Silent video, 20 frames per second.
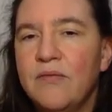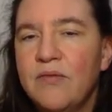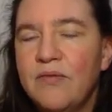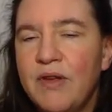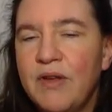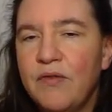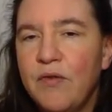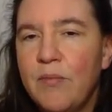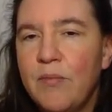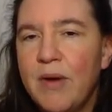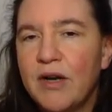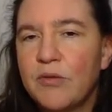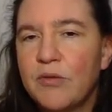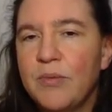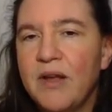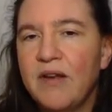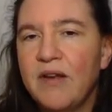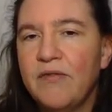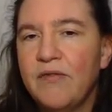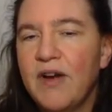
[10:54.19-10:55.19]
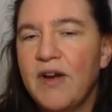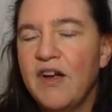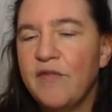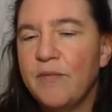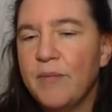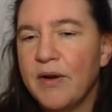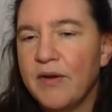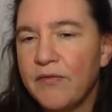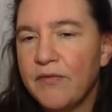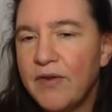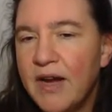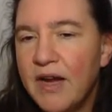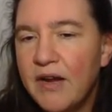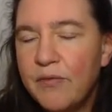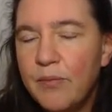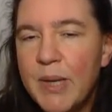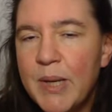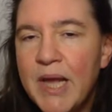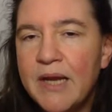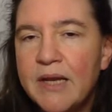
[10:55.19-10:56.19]
If you multiply 5 by 5,
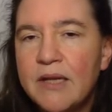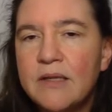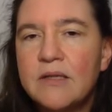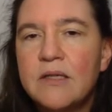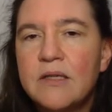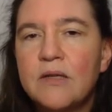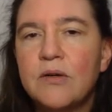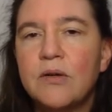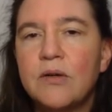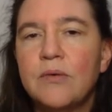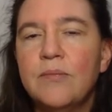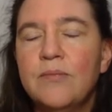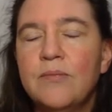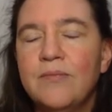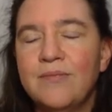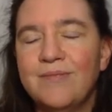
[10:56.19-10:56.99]
we're getting 0,